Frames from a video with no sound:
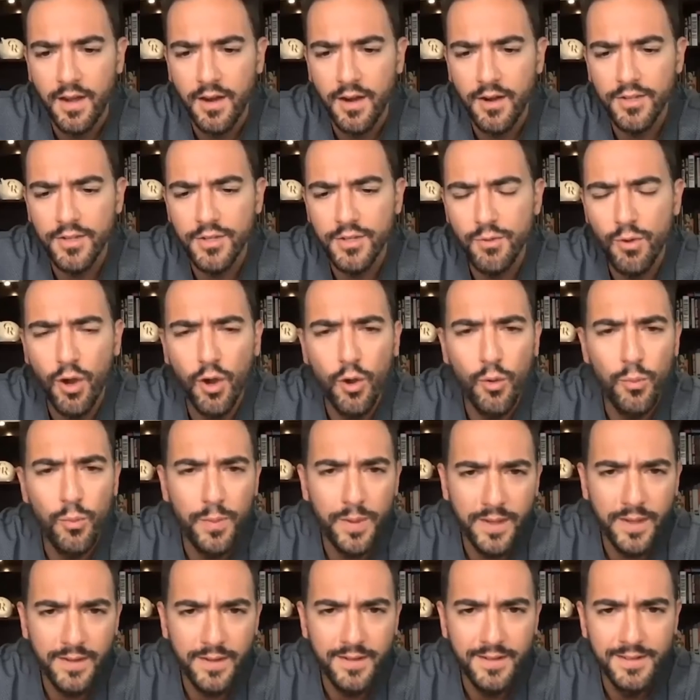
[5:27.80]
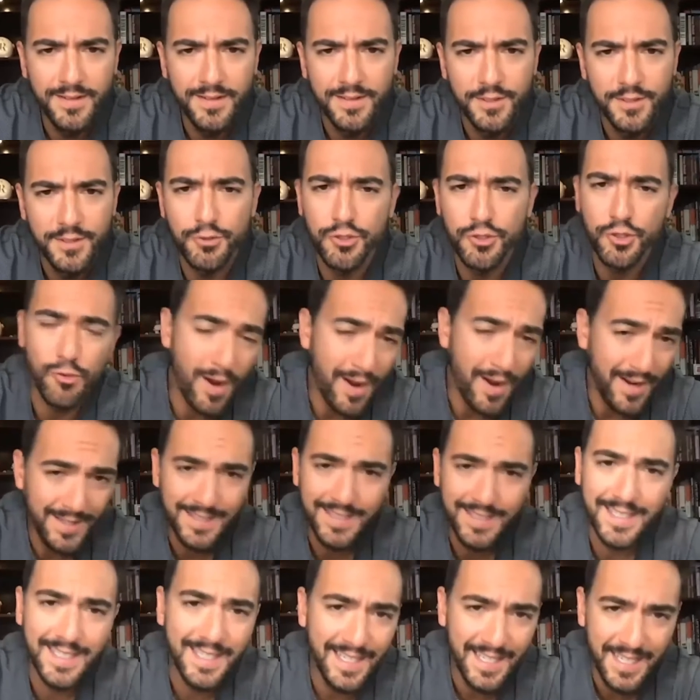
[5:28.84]
Are you open to trying
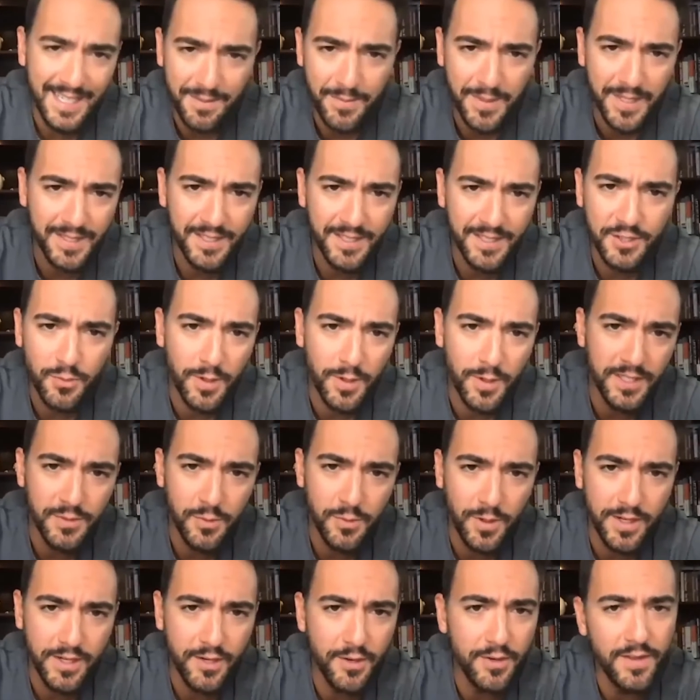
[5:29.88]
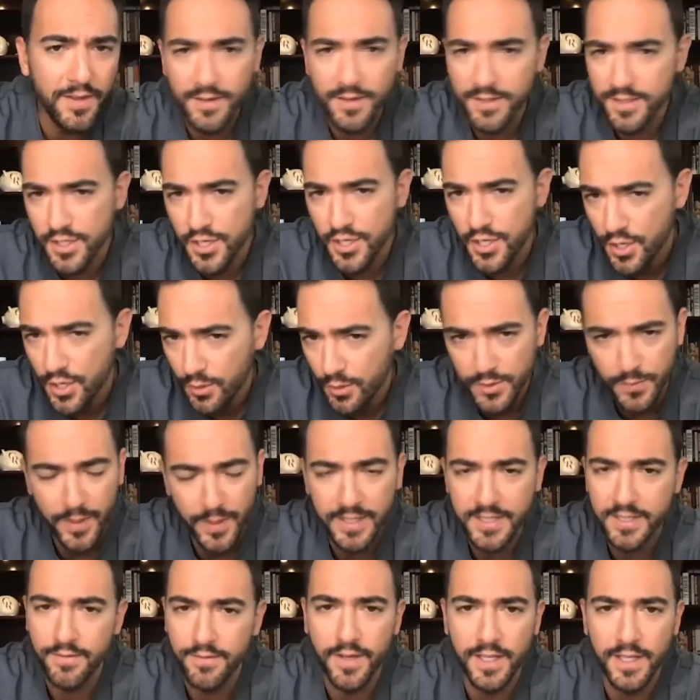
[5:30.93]
to get him into 2020, or there is no
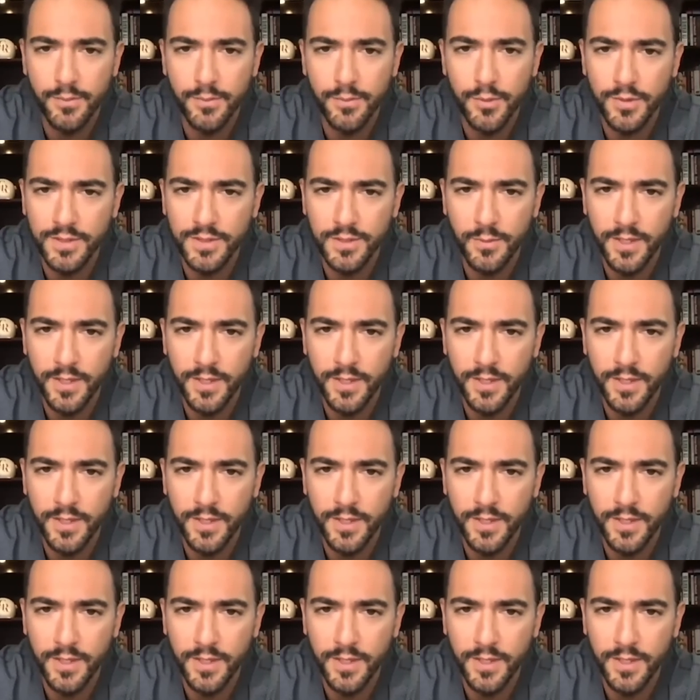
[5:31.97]
space available in